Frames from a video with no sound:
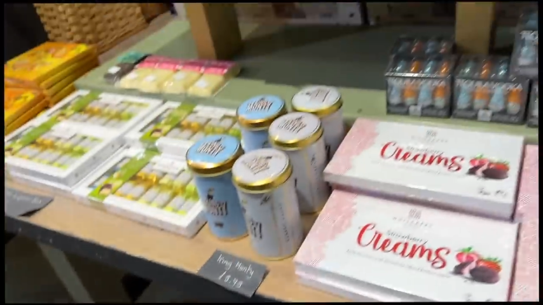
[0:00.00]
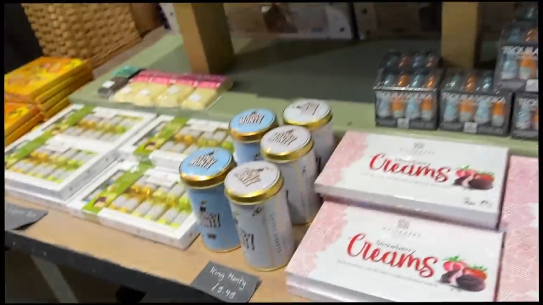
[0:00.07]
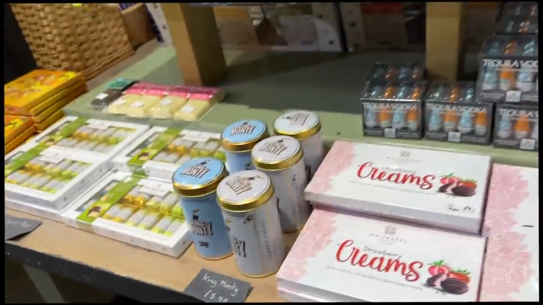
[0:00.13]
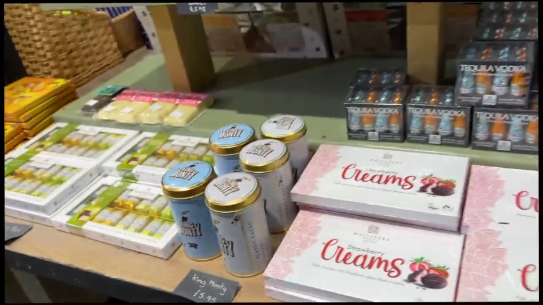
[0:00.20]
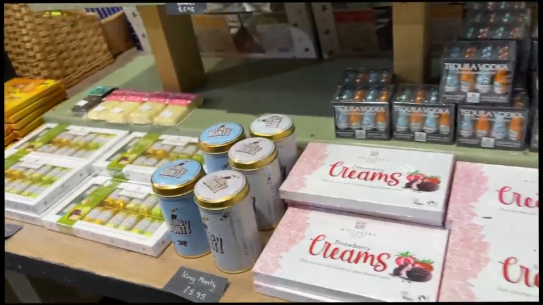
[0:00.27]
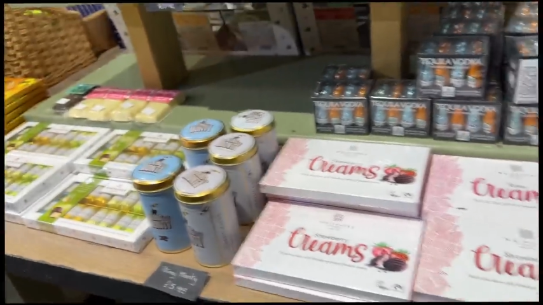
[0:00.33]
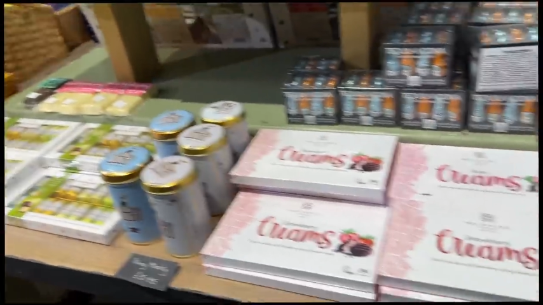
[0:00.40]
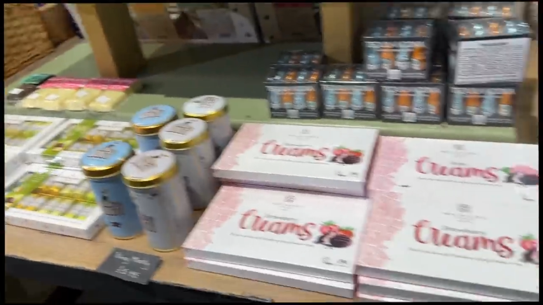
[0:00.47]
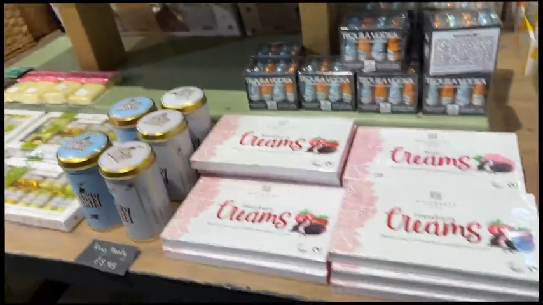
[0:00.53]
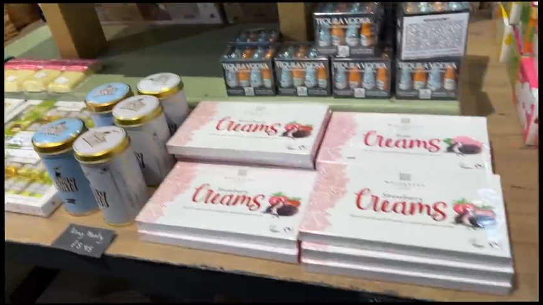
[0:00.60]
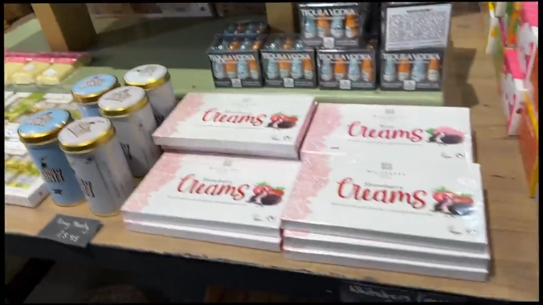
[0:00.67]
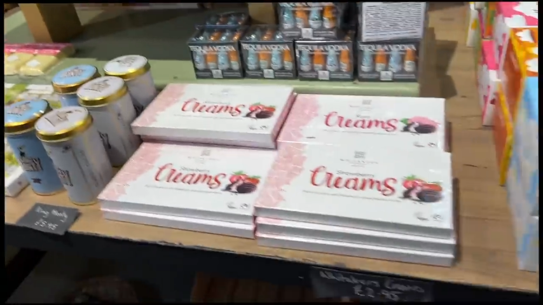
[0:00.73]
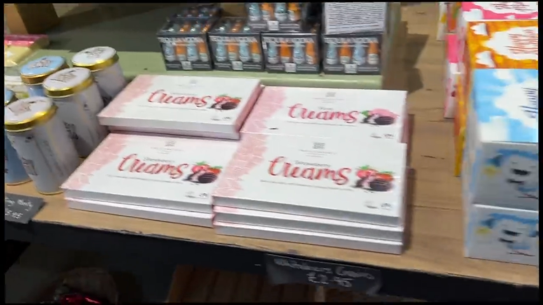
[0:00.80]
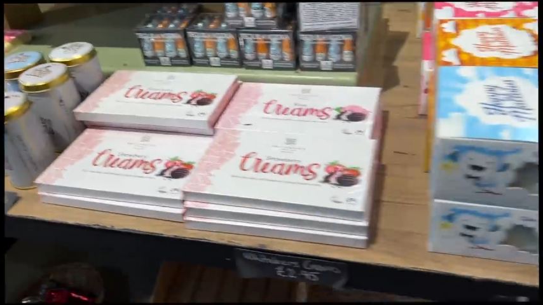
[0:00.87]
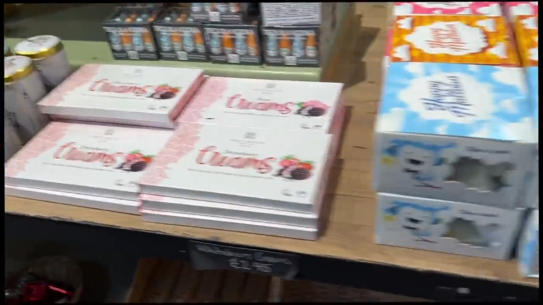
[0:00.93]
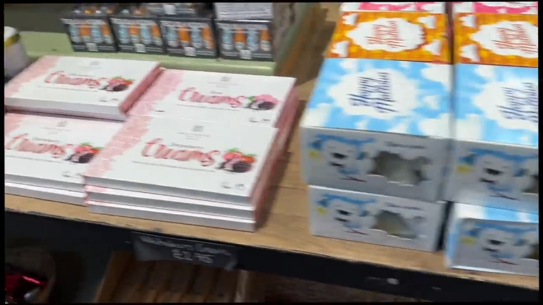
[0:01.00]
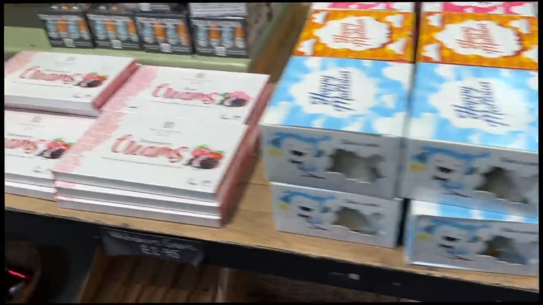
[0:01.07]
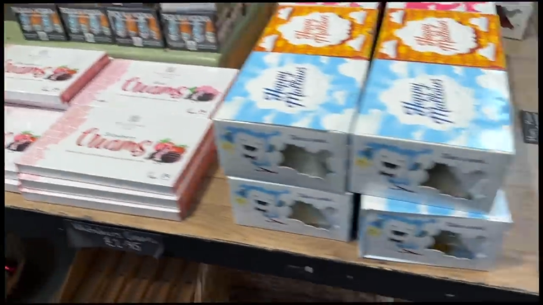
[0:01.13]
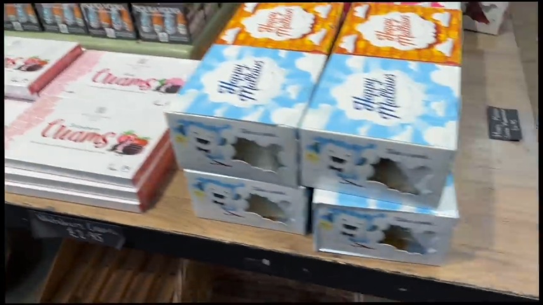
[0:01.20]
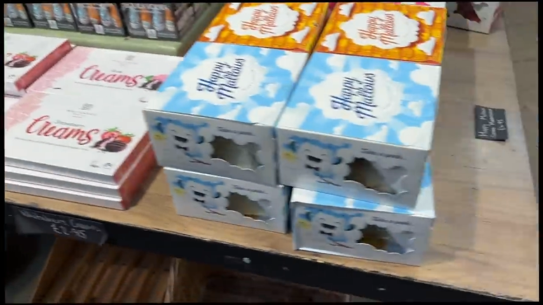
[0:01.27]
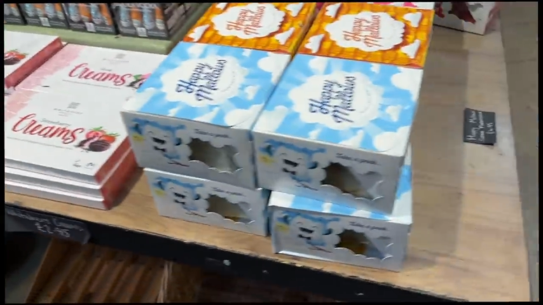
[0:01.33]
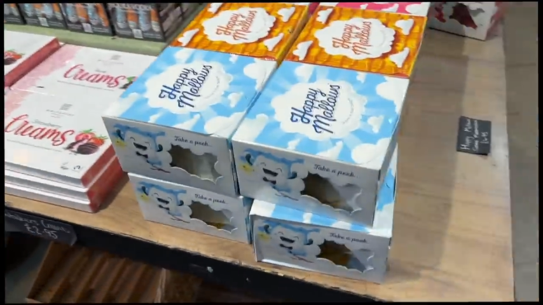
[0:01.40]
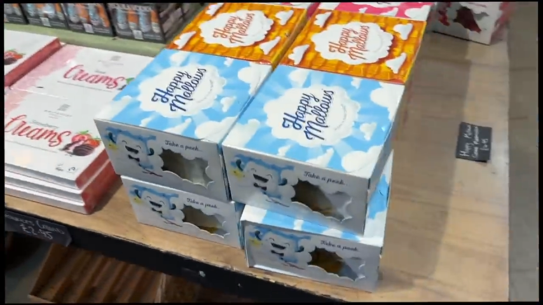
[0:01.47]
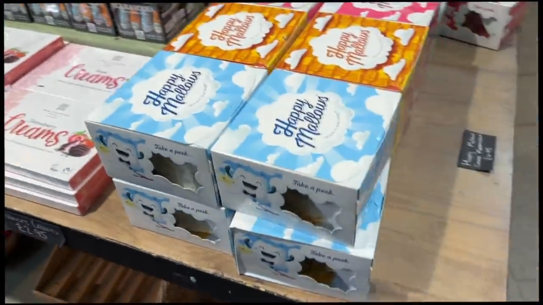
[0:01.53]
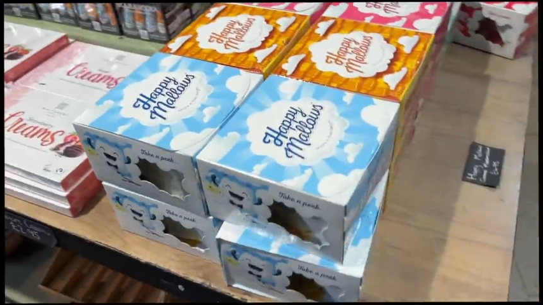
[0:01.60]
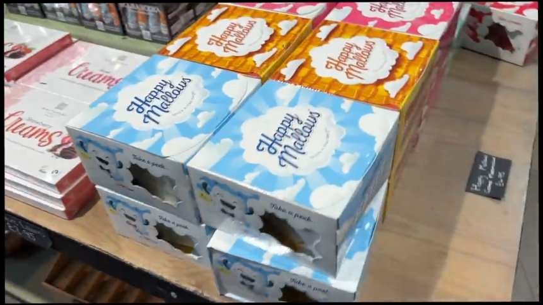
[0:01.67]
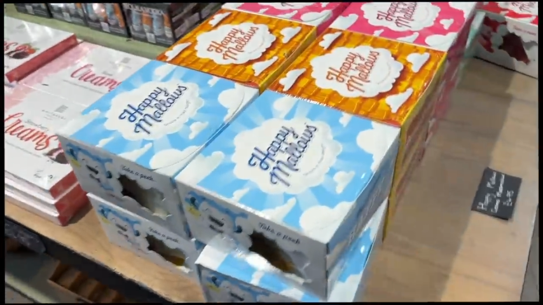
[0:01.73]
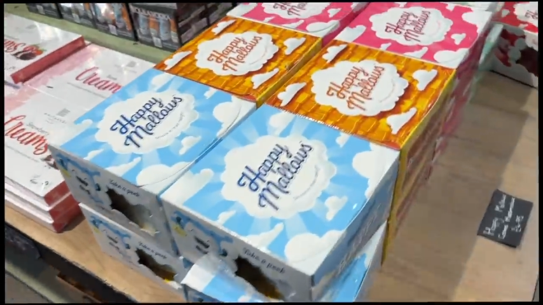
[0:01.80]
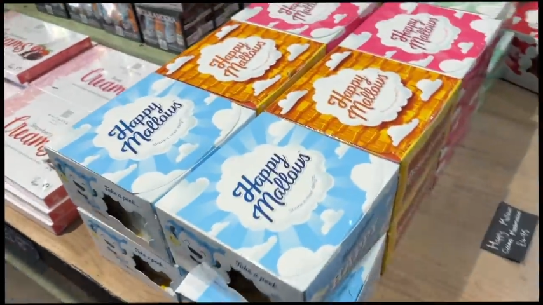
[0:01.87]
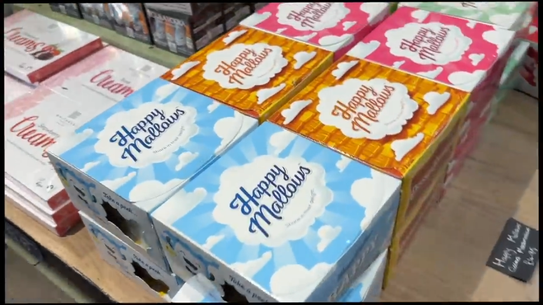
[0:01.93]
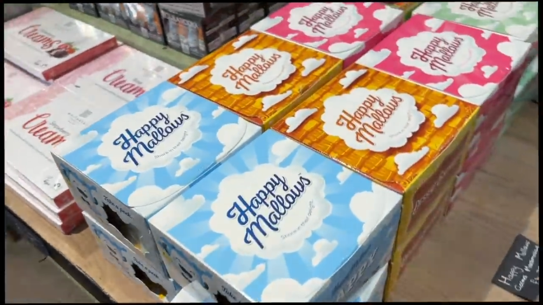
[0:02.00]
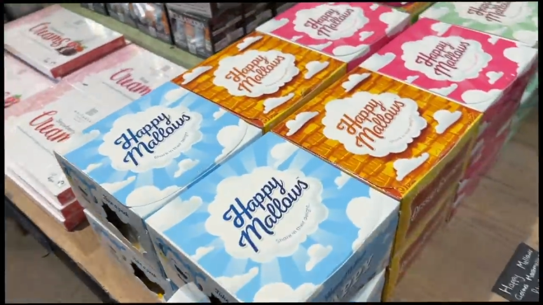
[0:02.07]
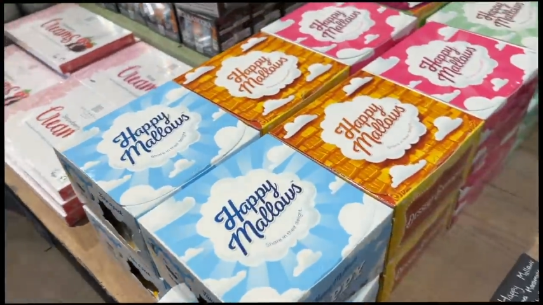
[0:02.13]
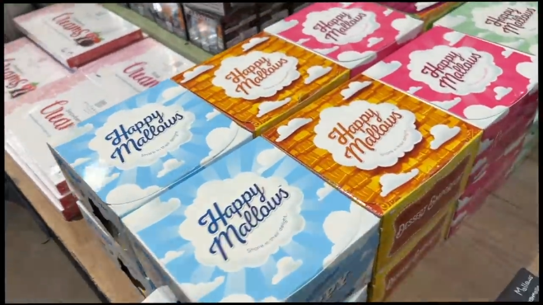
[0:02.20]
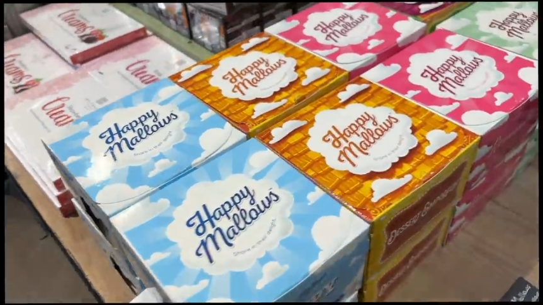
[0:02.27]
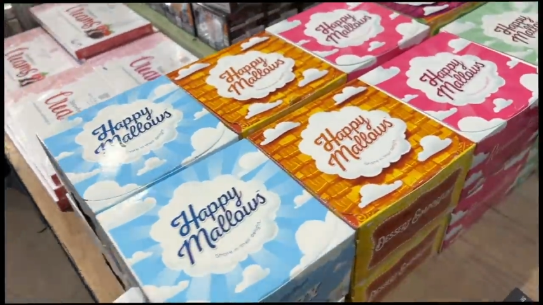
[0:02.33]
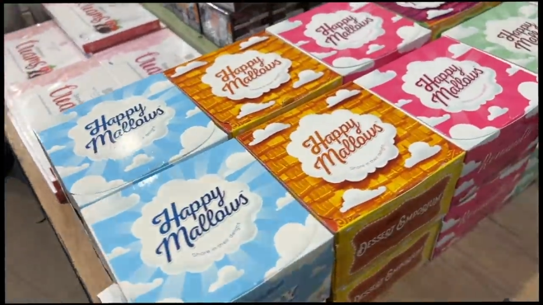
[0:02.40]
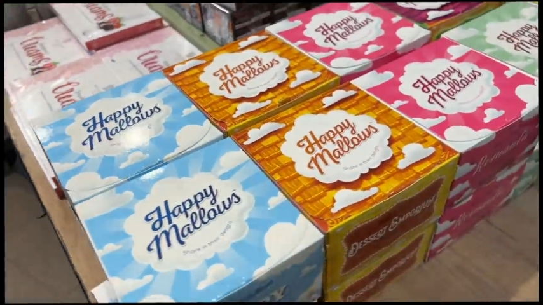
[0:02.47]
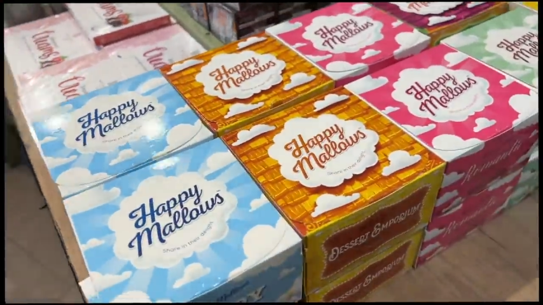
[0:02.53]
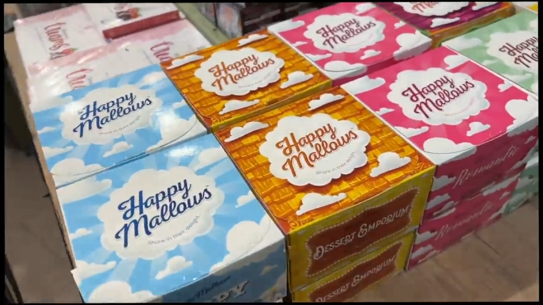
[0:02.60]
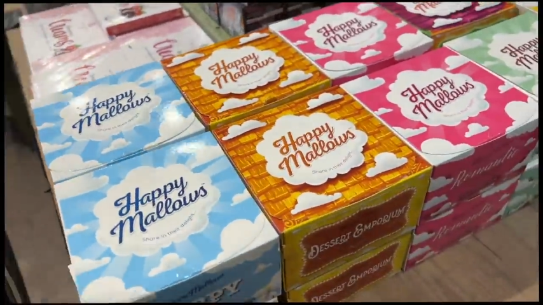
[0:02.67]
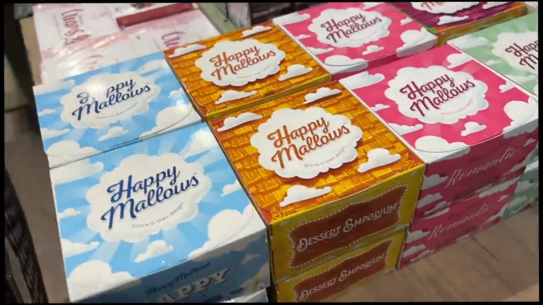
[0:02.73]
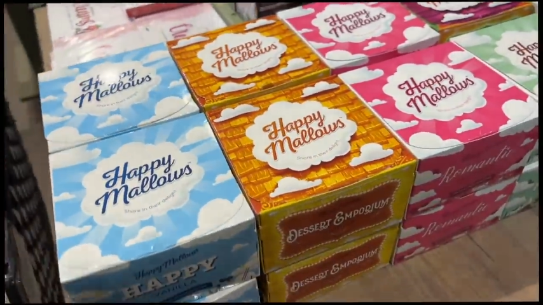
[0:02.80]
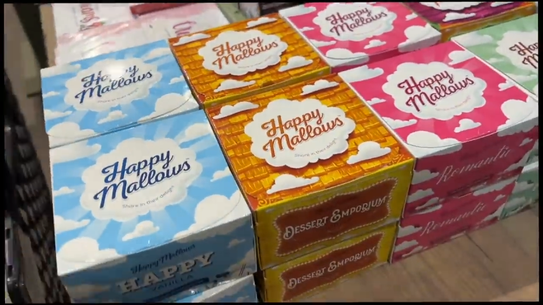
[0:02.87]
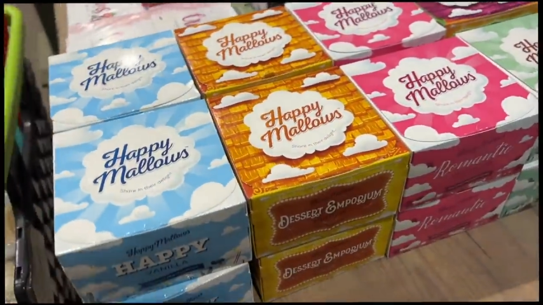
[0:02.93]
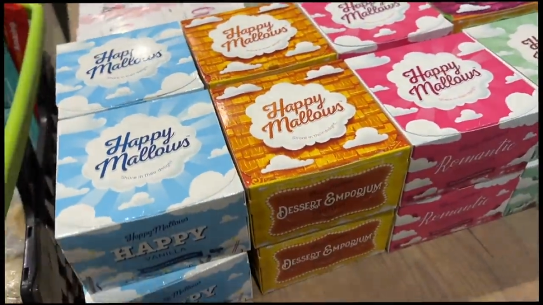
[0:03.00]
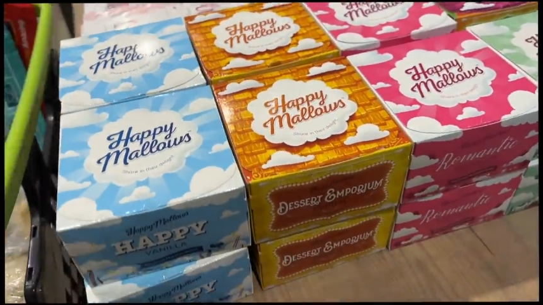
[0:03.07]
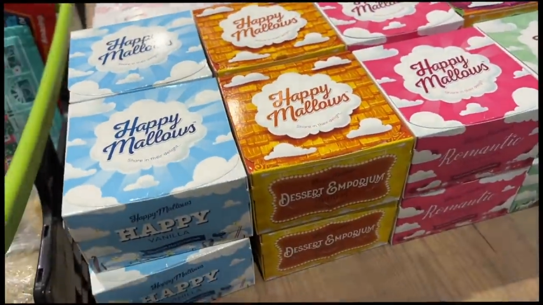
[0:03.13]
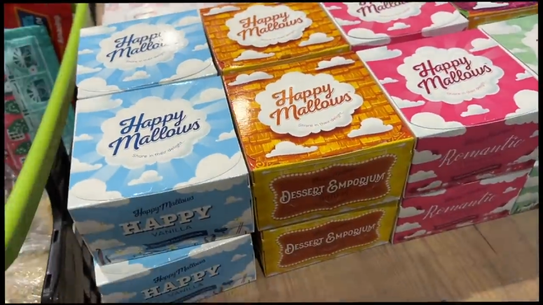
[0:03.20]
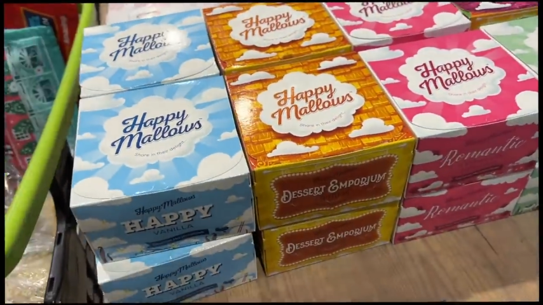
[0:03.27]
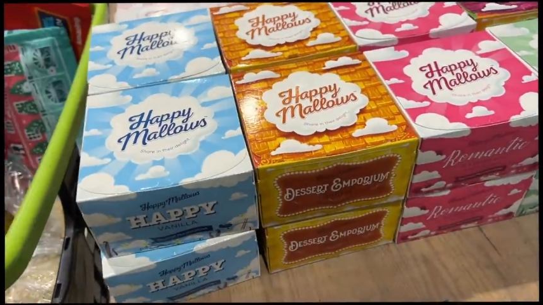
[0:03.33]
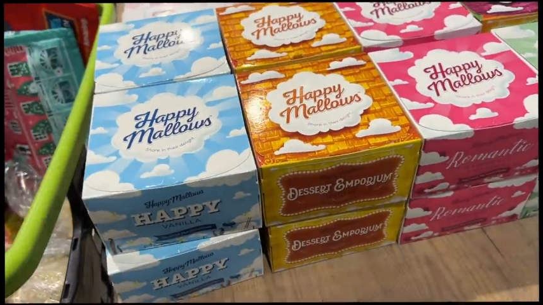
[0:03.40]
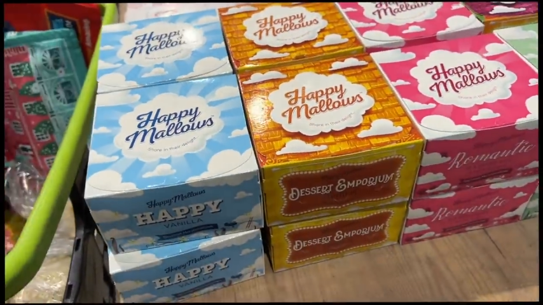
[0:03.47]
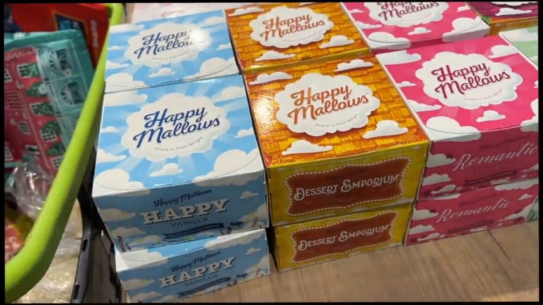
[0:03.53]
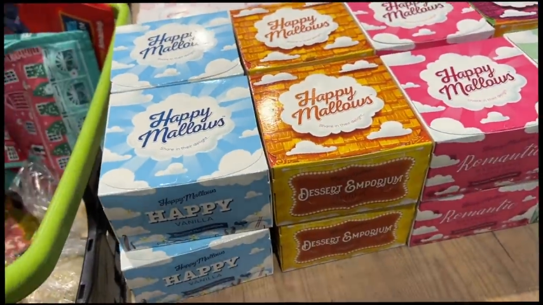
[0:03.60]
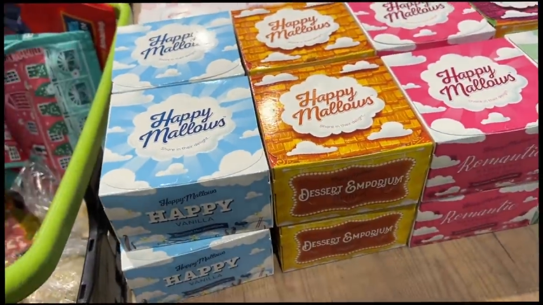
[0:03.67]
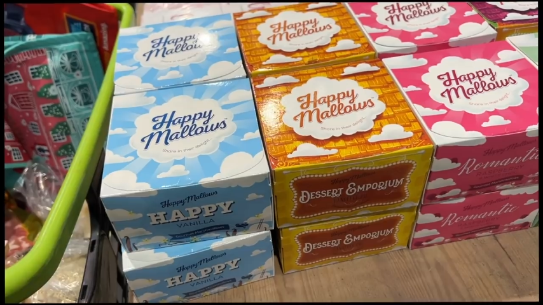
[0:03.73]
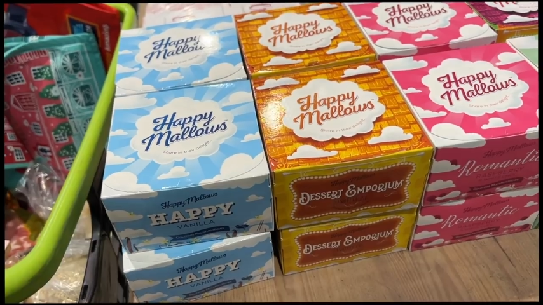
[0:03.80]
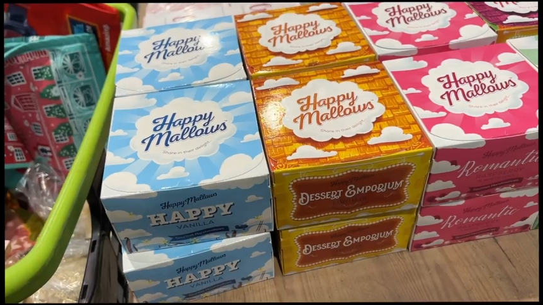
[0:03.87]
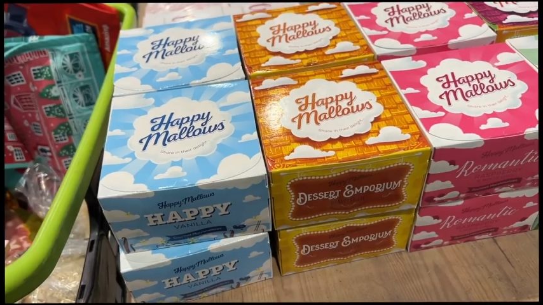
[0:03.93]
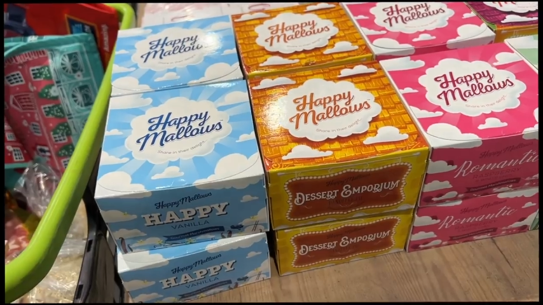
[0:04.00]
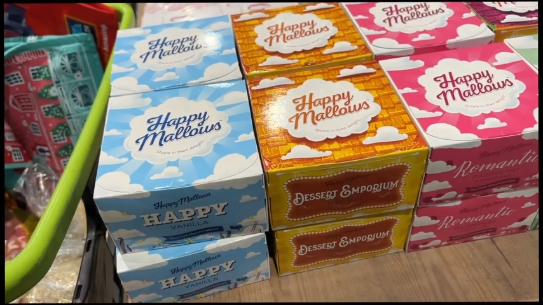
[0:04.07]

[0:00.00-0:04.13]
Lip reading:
(no speaker visible)